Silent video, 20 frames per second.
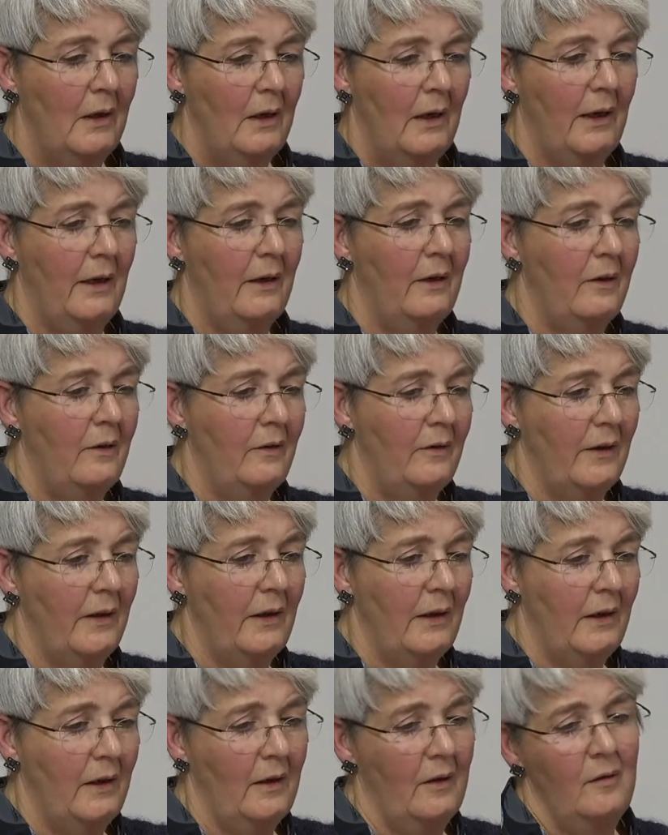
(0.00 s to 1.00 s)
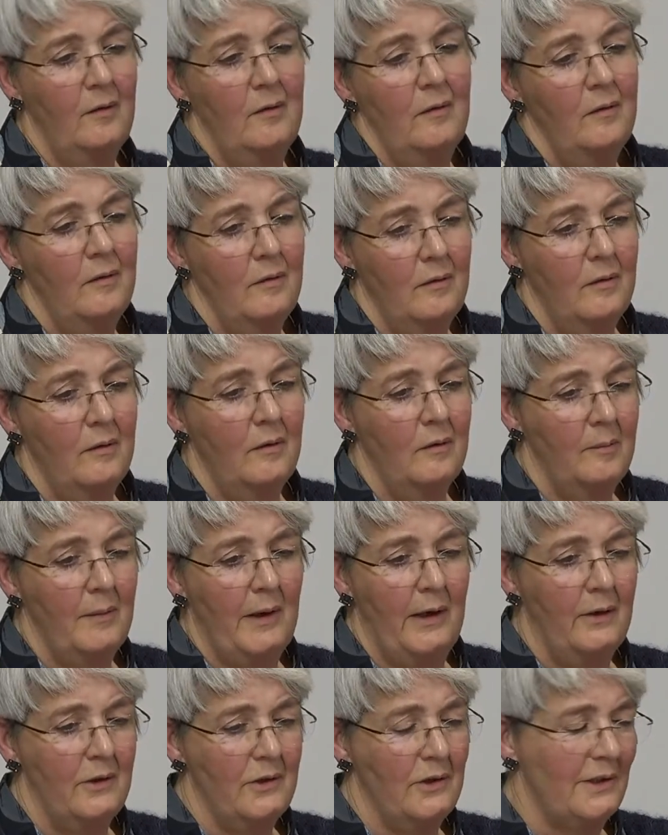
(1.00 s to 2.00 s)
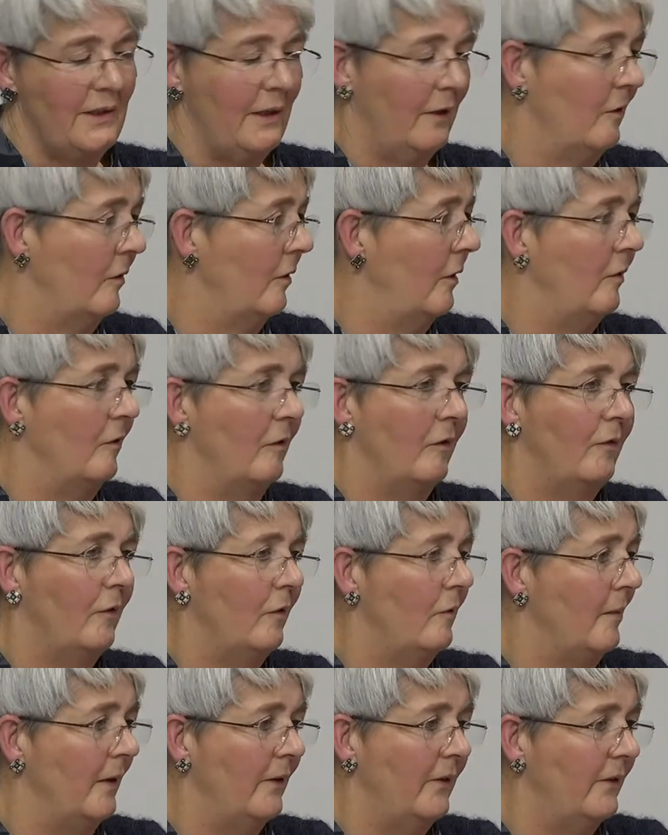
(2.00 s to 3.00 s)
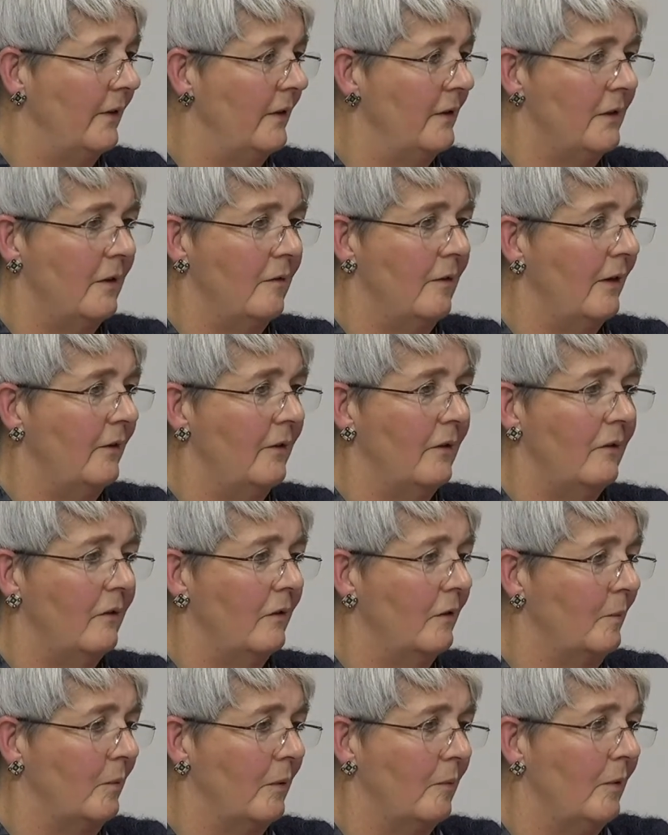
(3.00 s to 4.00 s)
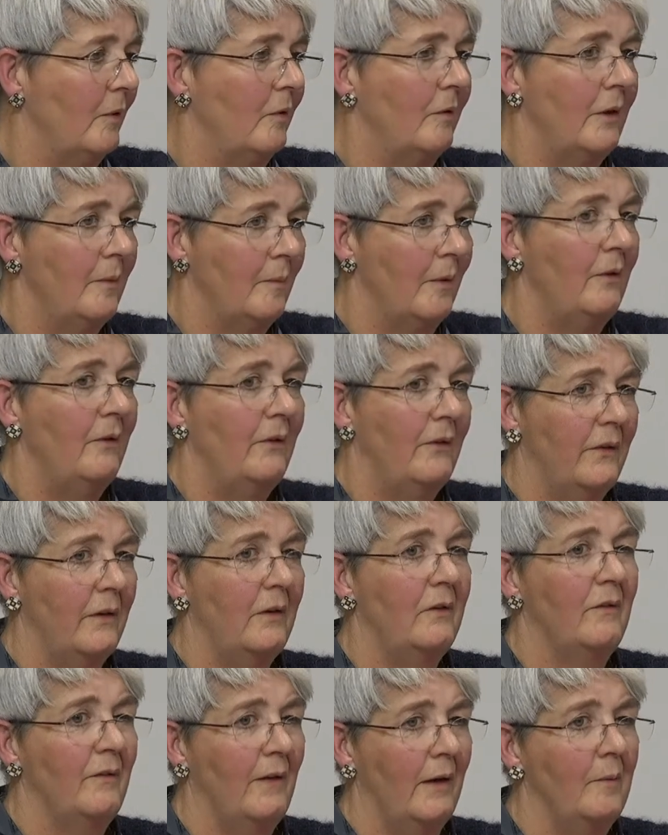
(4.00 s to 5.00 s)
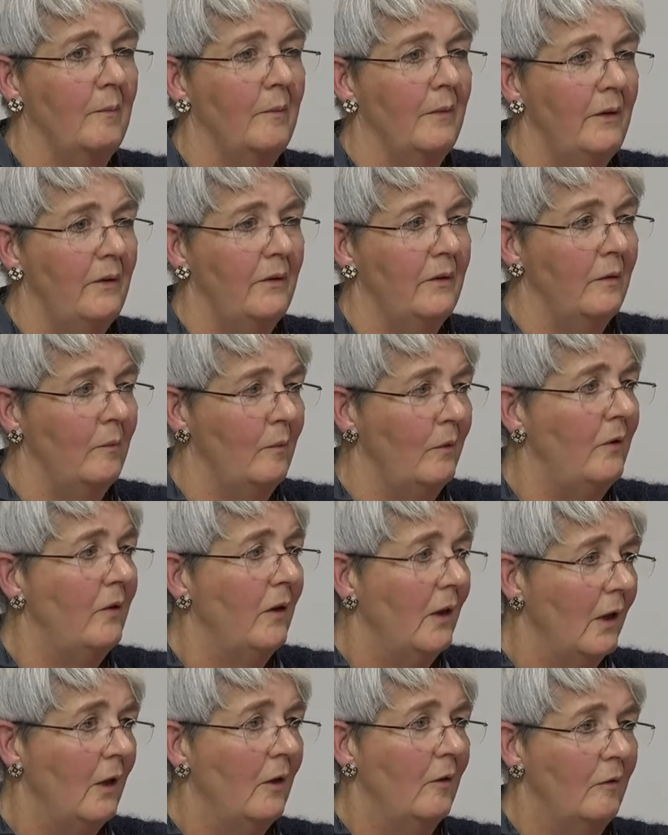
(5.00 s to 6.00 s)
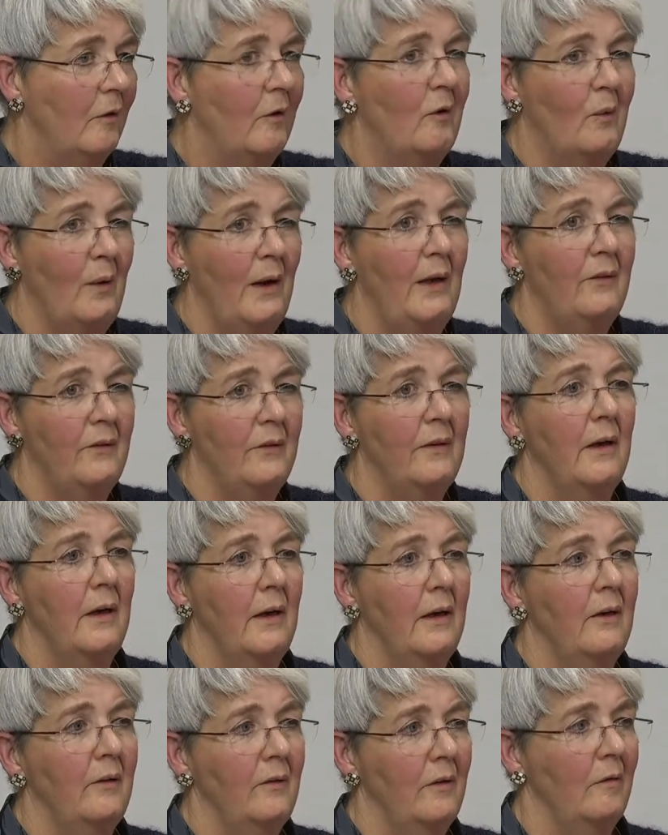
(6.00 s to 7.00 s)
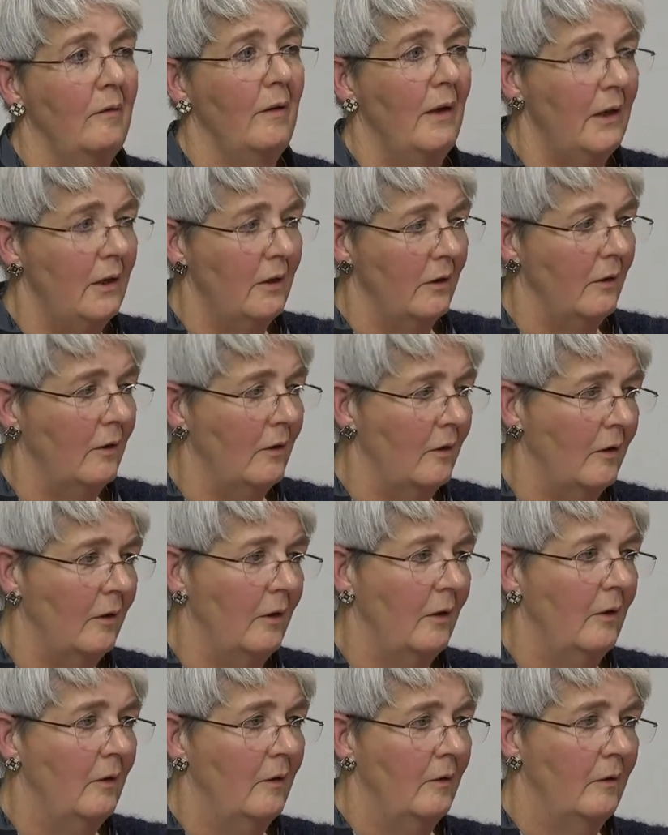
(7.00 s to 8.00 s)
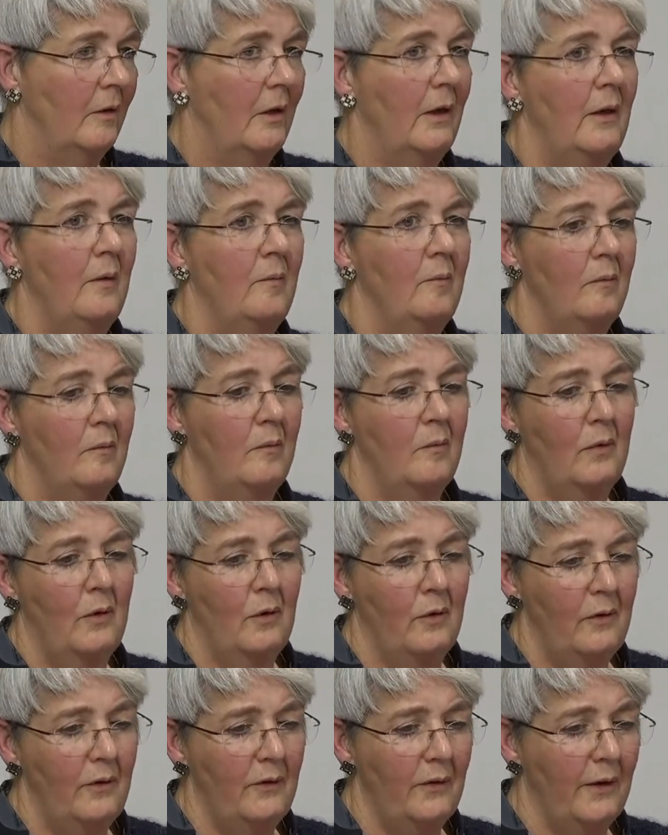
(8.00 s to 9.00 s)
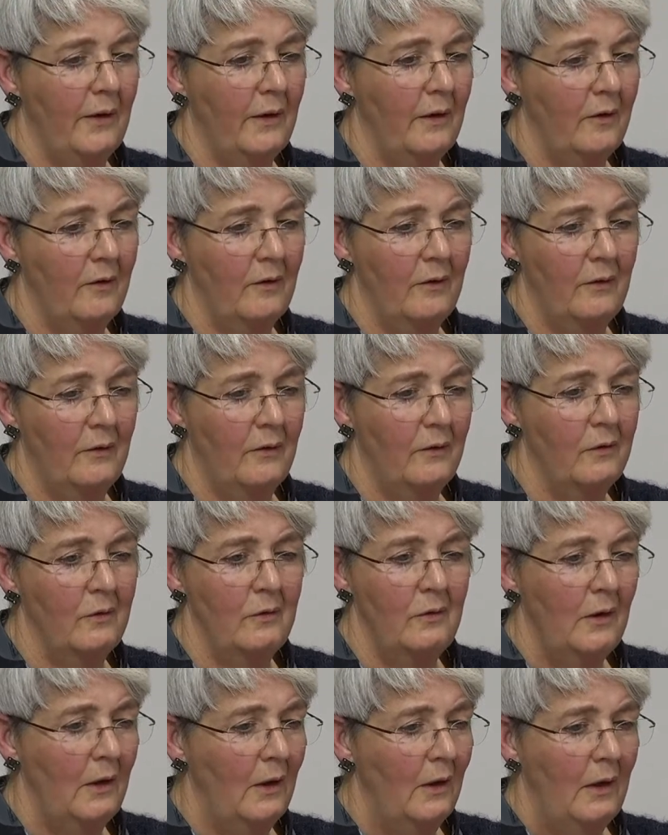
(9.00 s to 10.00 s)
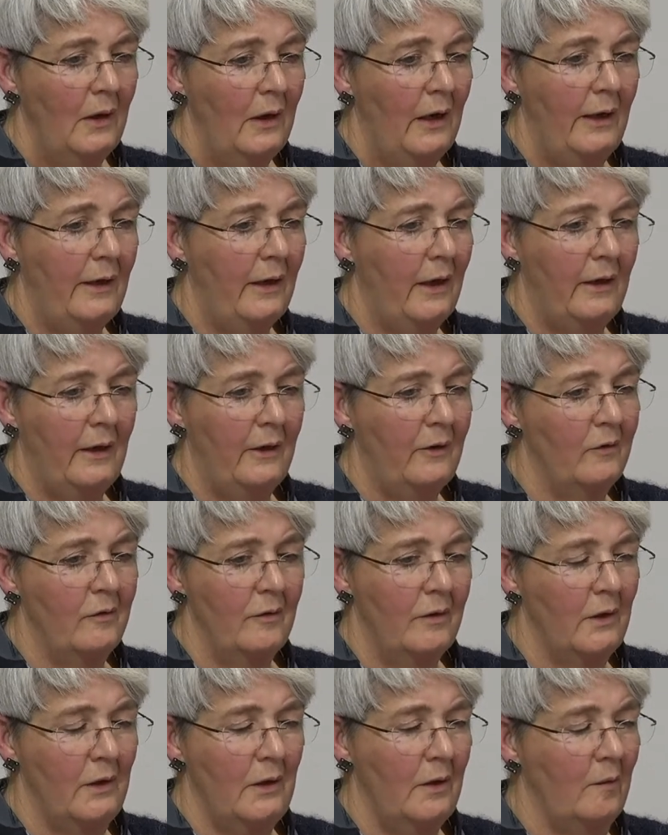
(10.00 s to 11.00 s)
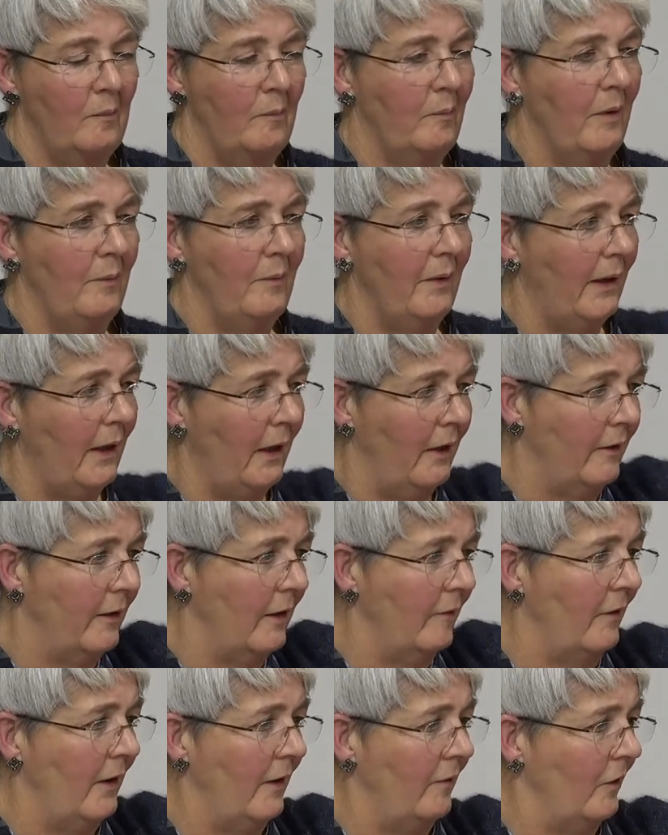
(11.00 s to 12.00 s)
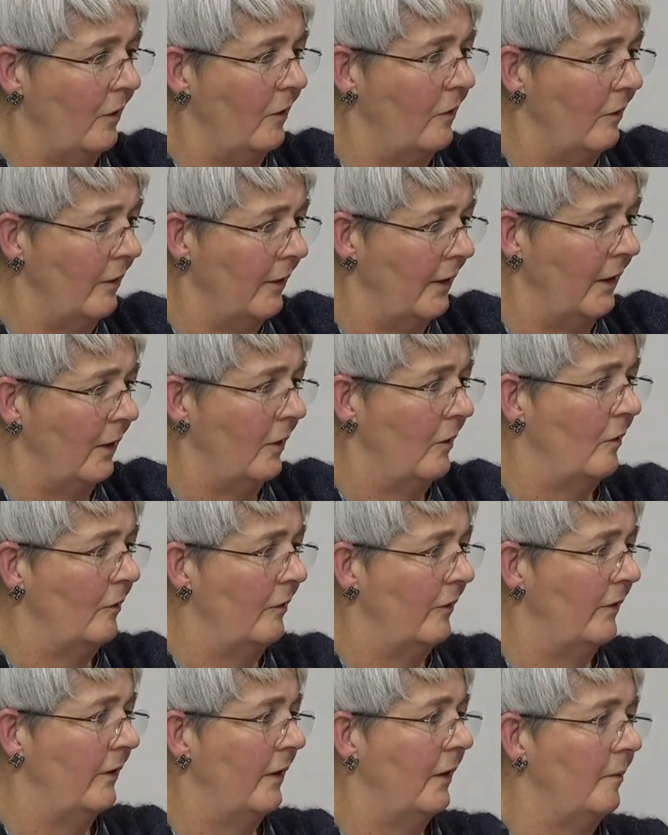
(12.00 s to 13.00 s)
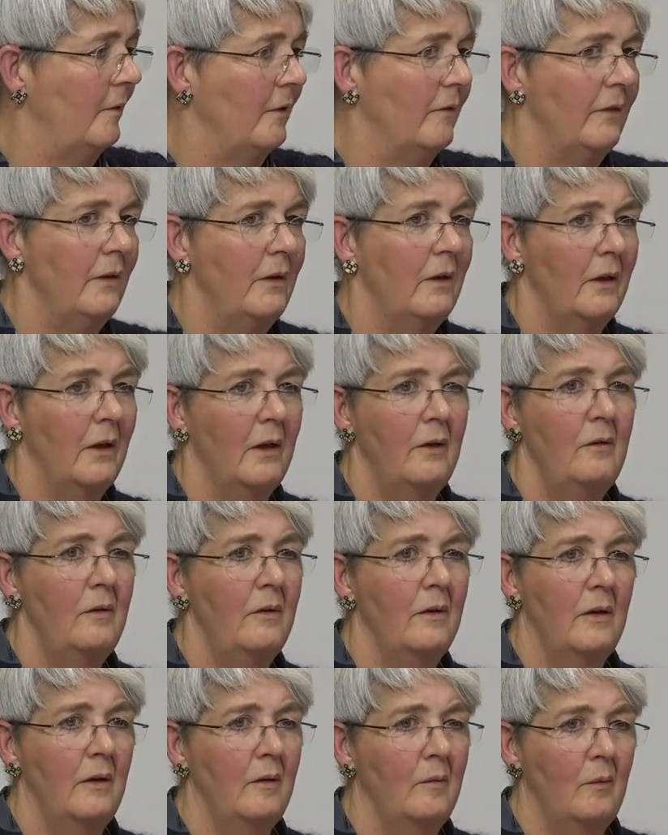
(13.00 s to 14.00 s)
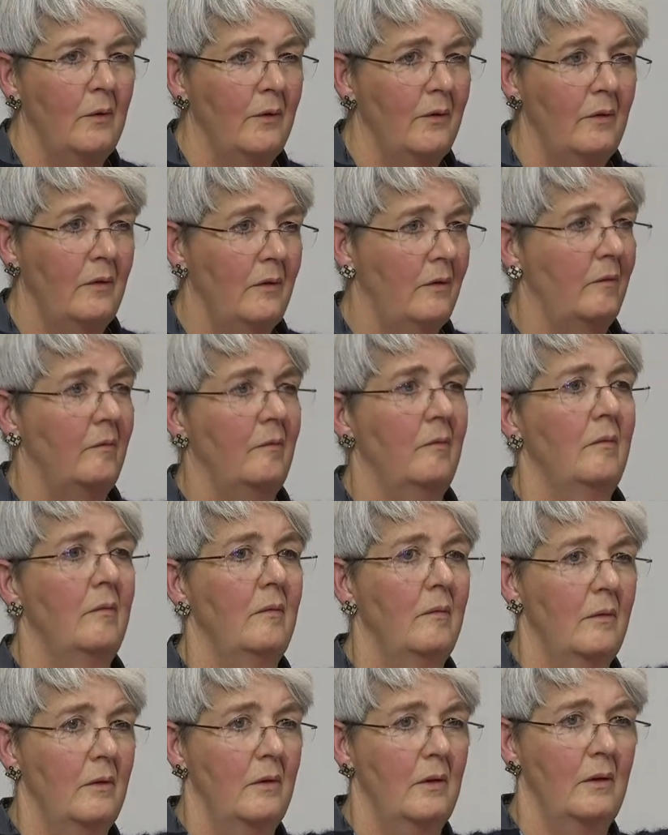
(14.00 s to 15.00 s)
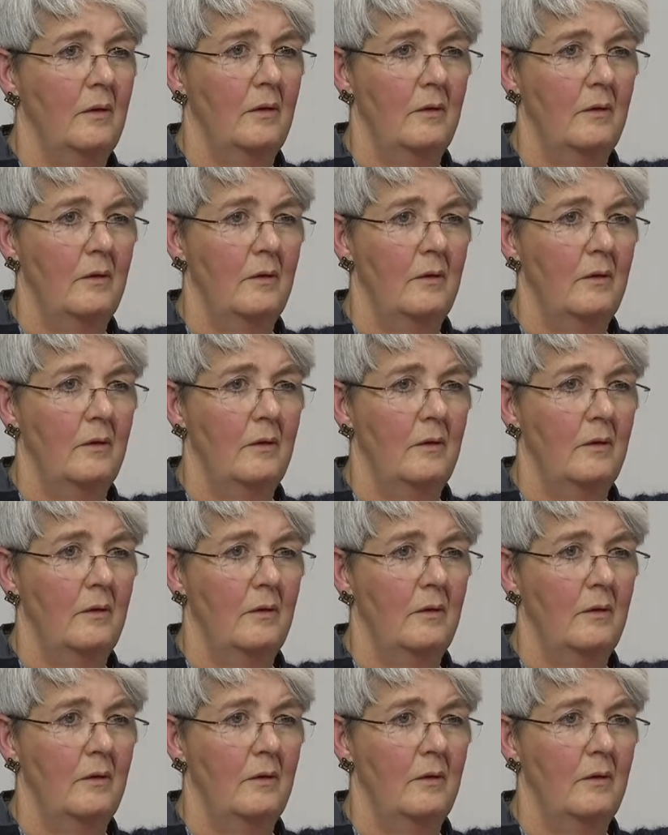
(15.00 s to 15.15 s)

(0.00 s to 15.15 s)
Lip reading: And the manager said, oh, you know, of all my 60 residents, there's probably only about 6 families that would request that as a regular contact. So, and I don't think public health ever got that concept. If they'd allowed it, it wasn't that